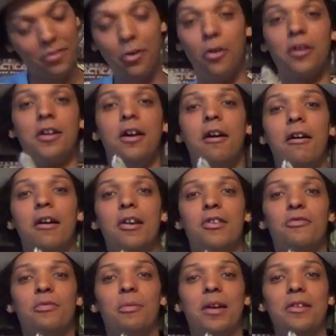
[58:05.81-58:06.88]
Dot
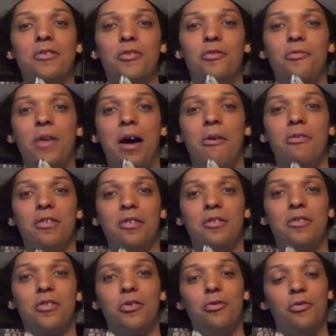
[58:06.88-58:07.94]
Carters from like
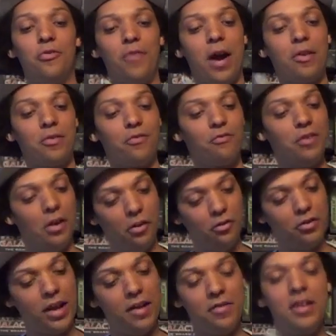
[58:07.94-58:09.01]
2002, 2003, like
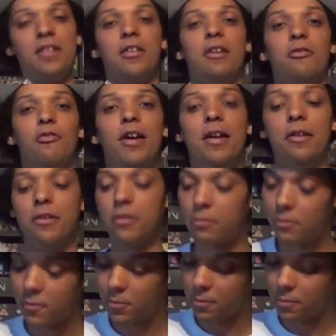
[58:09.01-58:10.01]
Jay Z's like trainers,